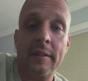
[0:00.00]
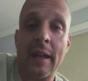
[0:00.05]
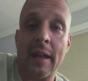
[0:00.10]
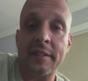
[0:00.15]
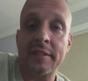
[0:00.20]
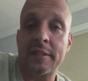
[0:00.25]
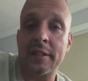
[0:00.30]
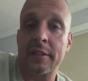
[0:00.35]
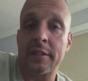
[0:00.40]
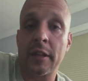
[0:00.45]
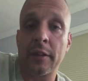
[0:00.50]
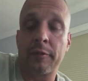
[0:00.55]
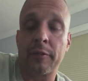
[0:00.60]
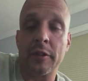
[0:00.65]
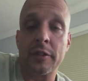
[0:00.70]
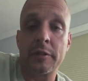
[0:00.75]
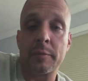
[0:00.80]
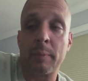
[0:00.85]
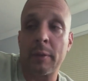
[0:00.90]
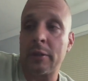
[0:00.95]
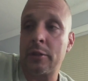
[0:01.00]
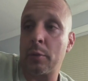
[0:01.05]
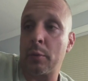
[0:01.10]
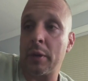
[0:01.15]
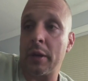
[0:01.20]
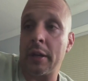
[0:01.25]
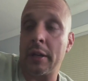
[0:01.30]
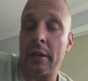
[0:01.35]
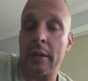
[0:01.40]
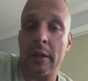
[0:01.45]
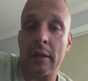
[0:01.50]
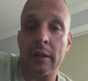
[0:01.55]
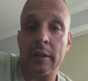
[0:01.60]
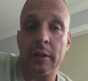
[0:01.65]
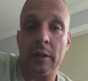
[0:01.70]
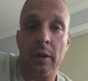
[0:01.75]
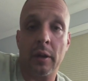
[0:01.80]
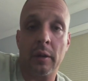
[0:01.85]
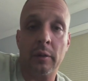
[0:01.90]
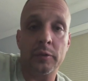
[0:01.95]
that's the difference between
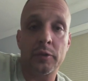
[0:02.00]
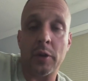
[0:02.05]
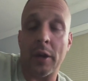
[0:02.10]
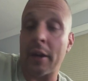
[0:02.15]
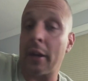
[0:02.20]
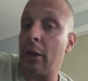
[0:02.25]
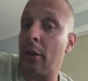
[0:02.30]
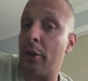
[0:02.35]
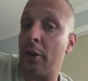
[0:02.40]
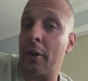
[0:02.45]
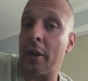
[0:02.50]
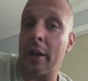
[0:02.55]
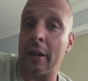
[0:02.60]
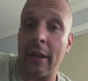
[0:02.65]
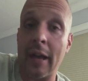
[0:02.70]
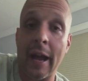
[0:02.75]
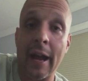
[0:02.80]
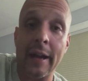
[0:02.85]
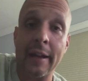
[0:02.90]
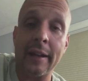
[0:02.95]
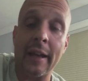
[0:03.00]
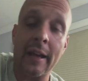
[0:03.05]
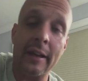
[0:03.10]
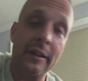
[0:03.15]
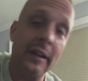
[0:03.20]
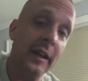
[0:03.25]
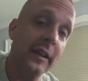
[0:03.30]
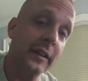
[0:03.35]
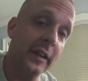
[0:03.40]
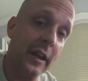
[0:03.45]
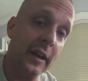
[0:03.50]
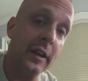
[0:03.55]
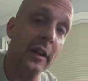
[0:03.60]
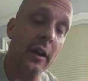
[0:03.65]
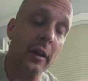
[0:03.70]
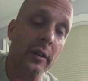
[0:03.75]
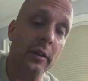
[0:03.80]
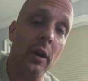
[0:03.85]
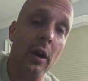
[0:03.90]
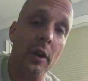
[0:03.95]
trying to learn online and then
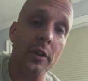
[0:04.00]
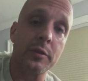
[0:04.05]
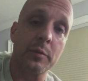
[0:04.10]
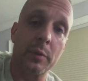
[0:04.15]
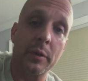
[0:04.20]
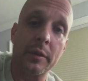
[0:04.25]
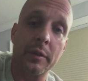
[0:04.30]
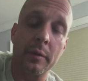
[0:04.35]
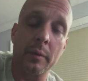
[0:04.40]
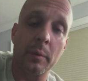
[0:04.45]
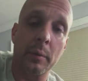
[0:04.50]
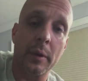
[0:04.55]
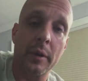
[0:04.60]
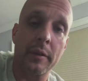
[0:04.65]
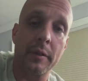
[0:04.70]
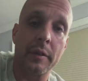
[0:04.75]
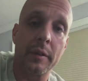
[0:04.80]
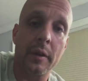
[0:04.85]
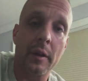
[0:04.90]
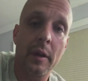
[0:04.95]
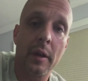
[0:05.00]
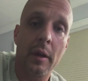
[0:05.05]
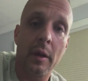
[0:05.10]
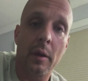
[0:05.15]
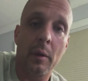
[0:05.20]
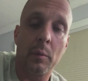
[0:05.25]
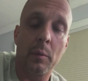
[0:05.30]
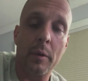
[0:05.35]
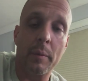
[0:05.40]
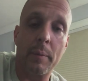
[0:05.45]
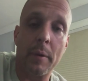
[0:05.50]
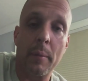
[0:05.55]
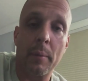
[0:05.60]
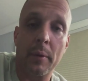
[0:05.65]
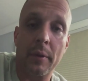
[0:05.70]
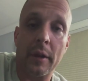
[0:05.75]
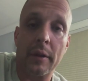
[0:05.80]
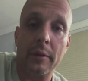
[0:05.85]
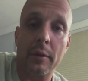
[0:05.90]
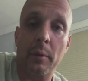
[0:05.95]
getting on calls with
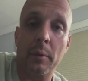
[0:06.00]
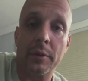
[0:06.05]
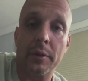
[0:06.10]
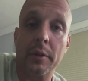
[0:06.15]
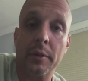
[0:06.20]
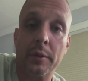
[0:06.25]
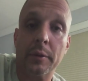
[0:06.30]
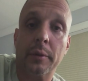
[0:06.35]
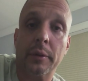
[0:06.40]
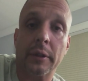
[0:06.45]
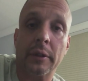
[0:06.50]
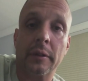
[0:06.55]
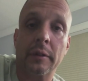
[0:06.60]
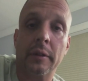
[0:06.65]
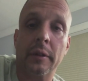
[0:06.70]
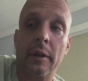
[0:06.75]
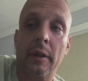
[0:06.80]
people that know what they're doing.